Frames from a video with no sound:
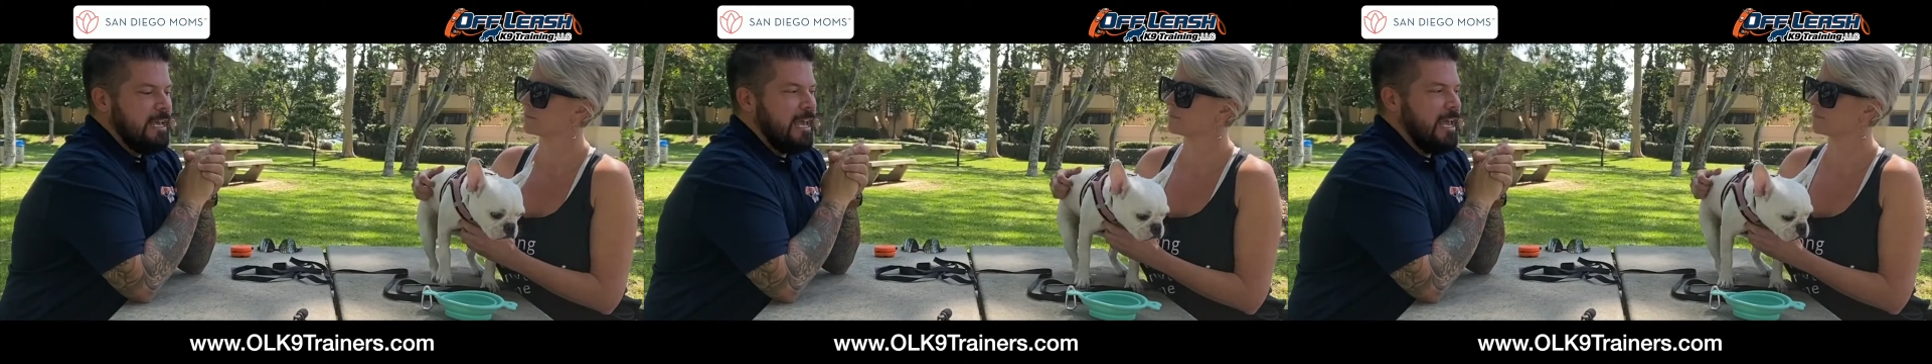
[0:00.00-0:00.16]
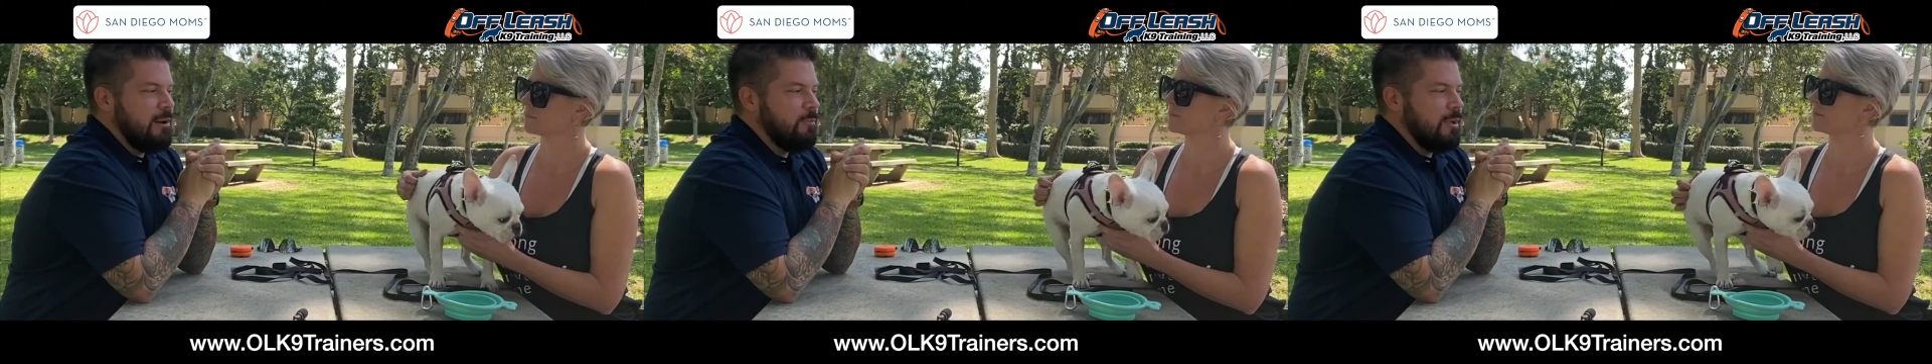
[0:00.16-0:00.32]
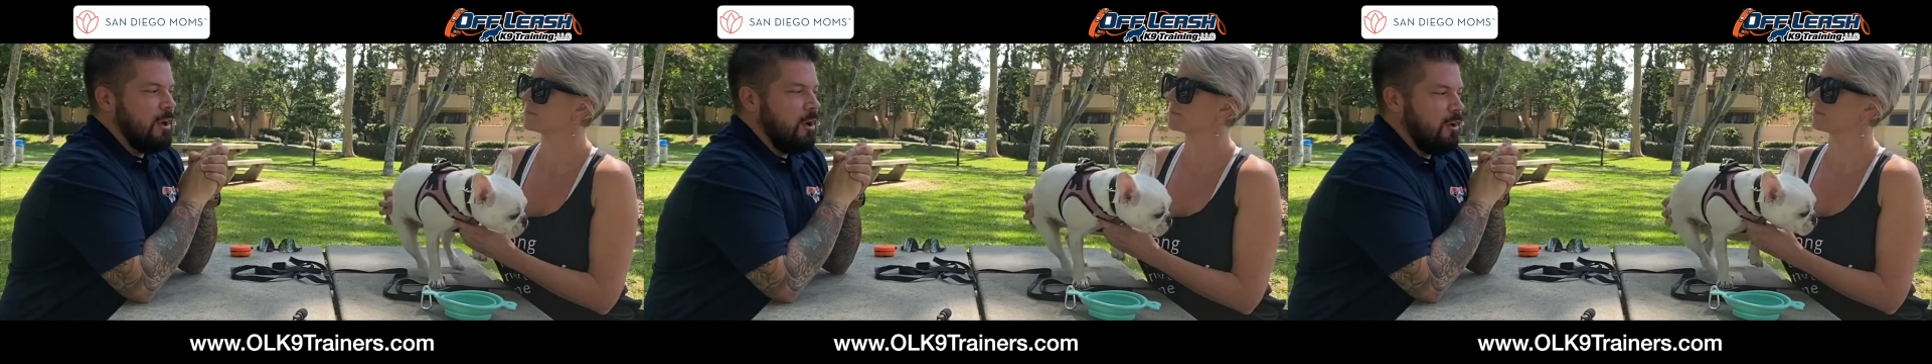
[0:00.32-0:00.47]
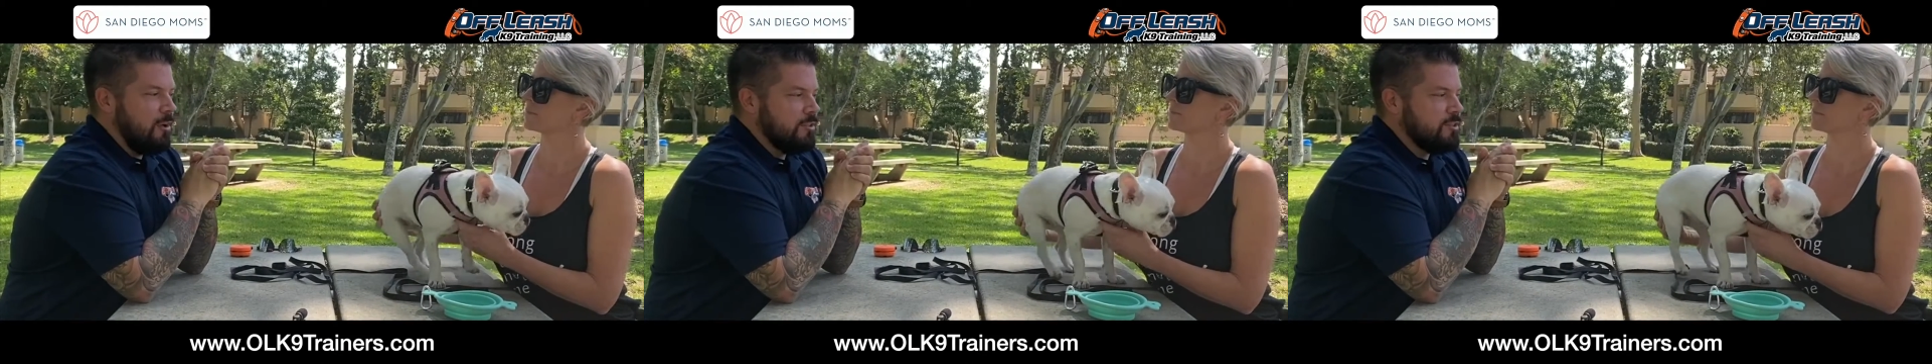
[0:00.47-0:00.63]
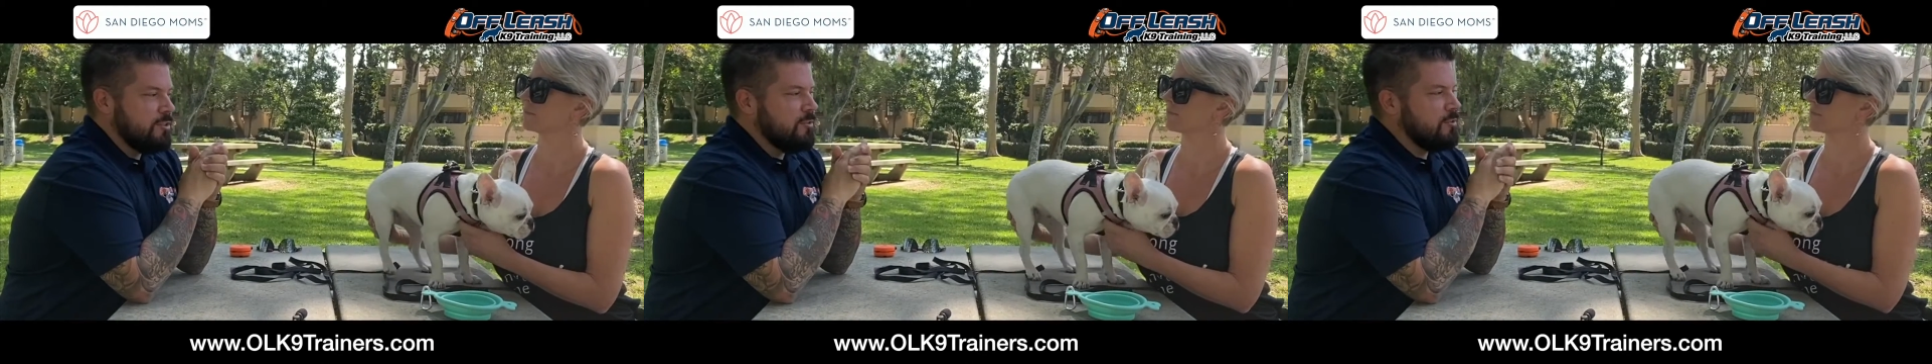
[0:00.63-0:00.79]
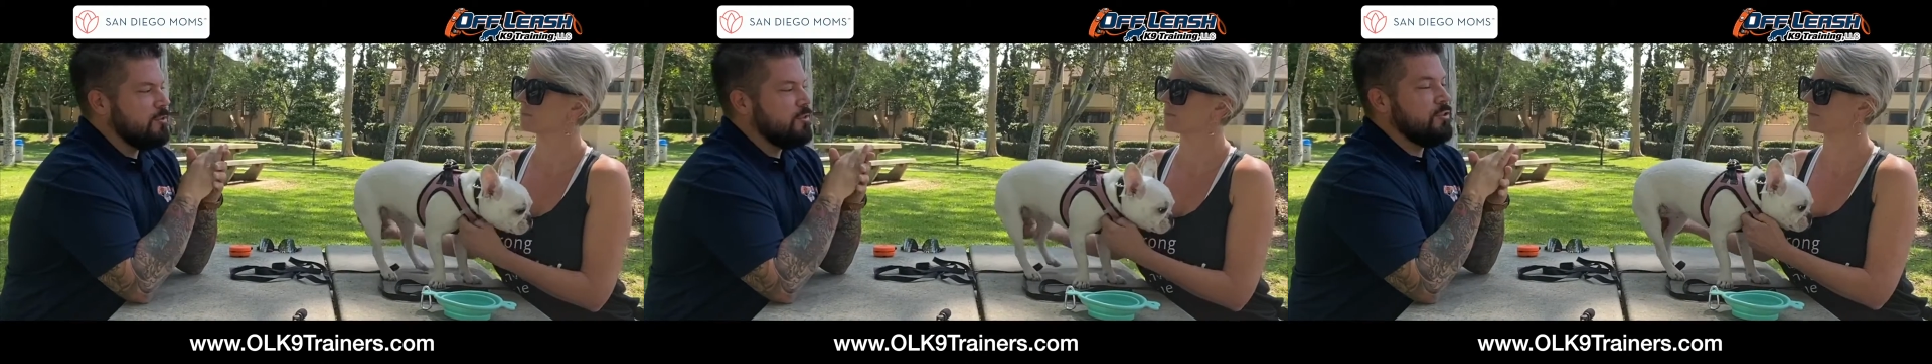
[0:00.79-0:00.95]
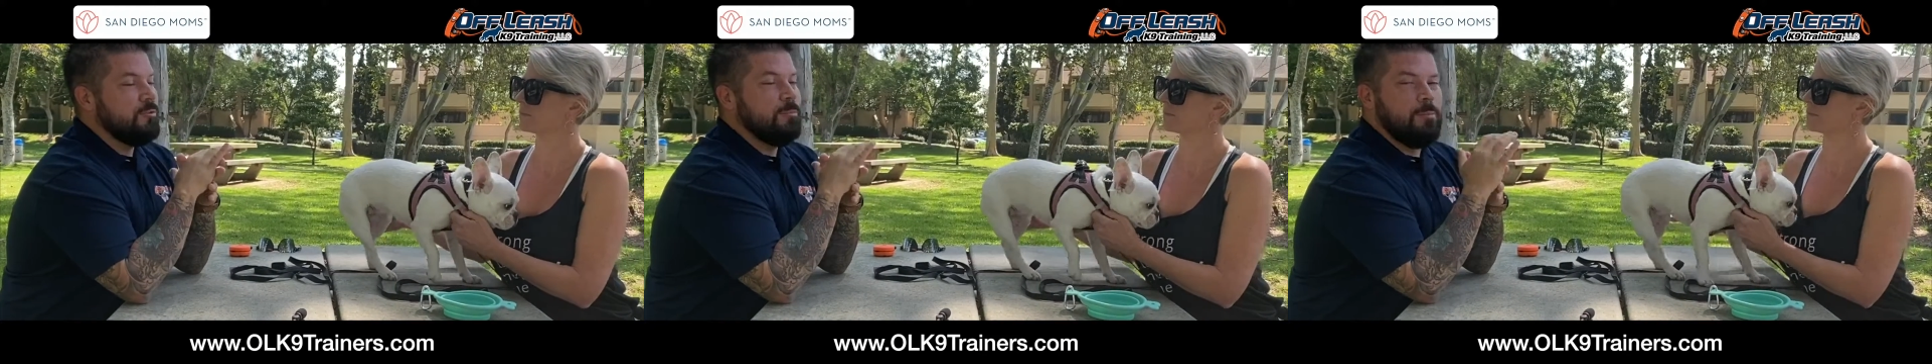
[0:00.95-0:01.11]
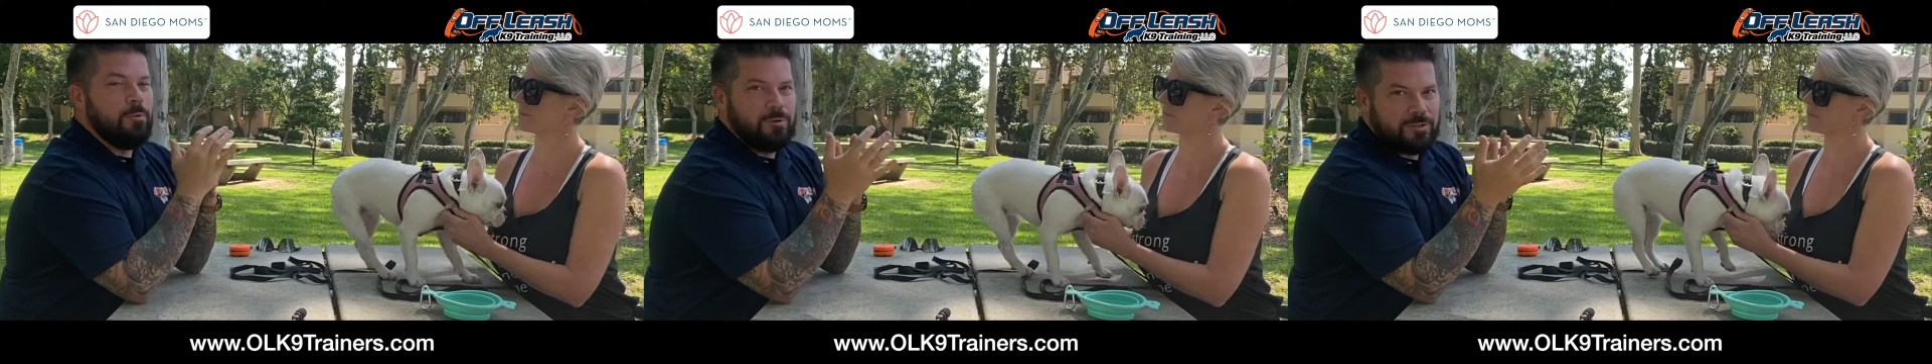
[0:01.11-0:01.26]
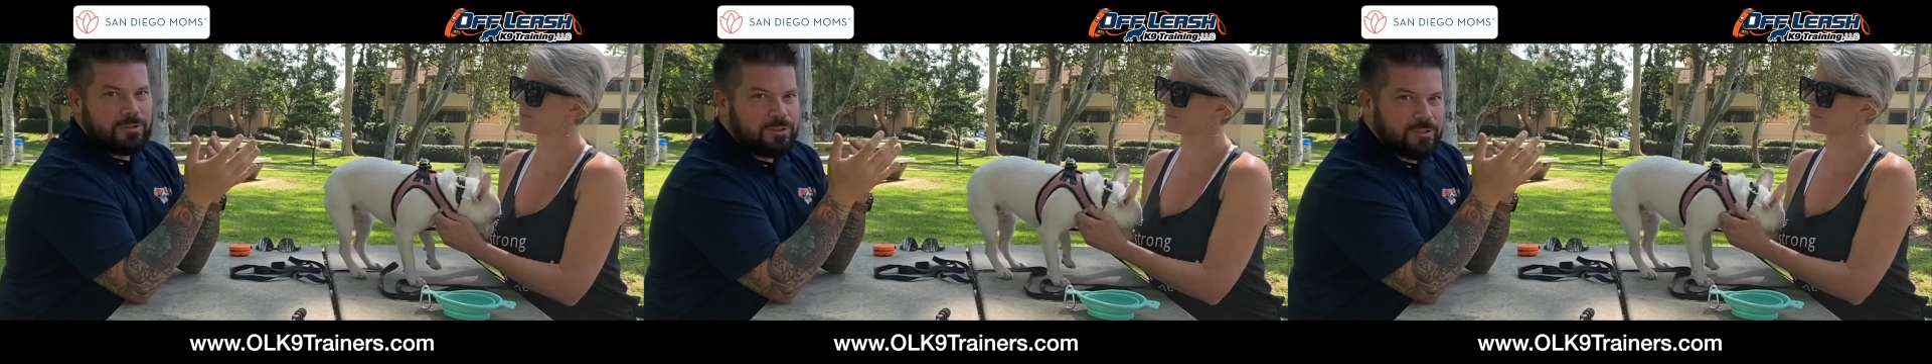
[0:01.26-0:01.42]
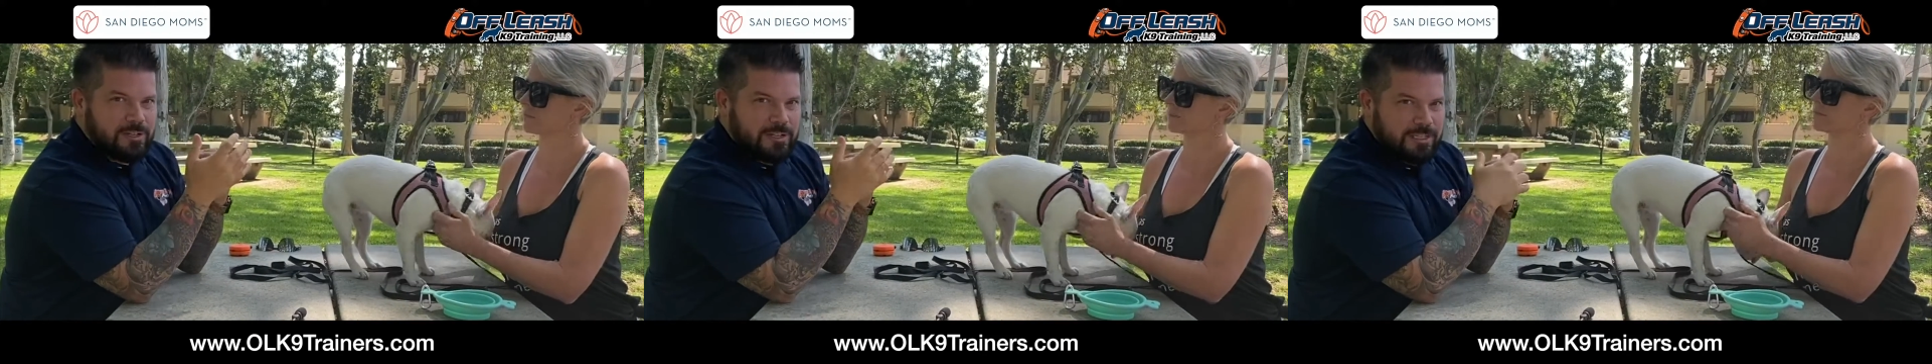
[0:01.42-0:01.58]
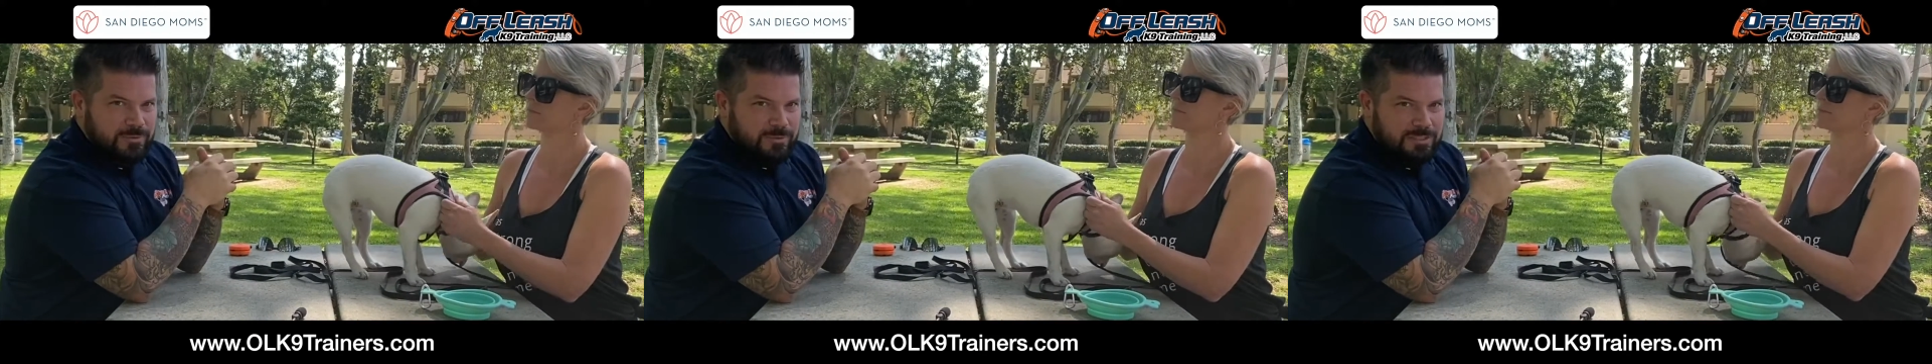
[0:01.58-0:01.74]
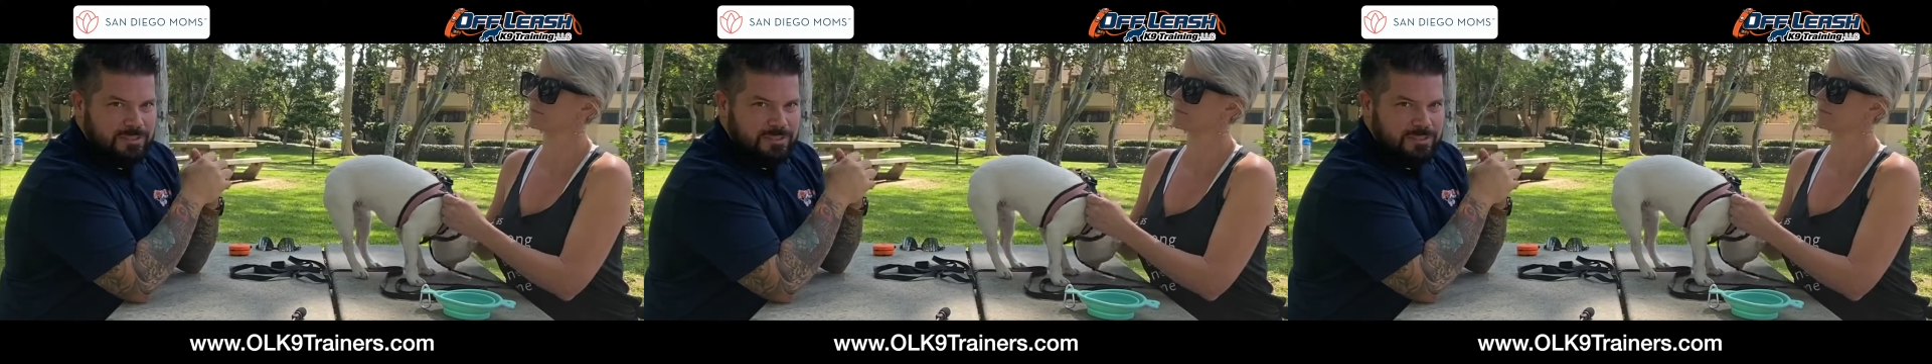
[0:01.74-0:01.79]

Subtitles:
and we also do board and trains,